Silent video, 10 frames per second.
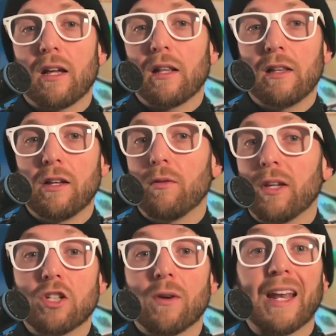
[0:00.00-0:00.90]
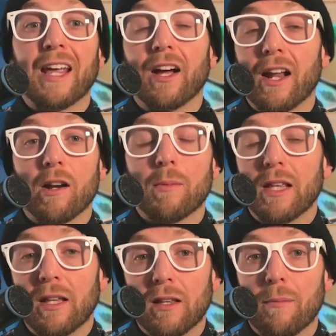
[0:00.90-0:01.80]
literally training on how to be
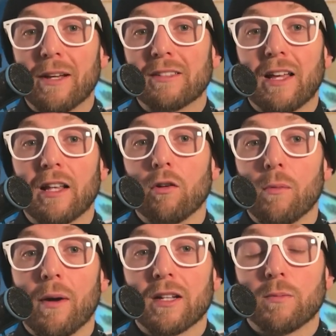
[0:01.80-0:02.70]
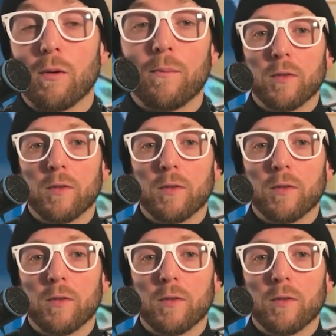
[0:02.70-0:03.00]
the best landlord possible.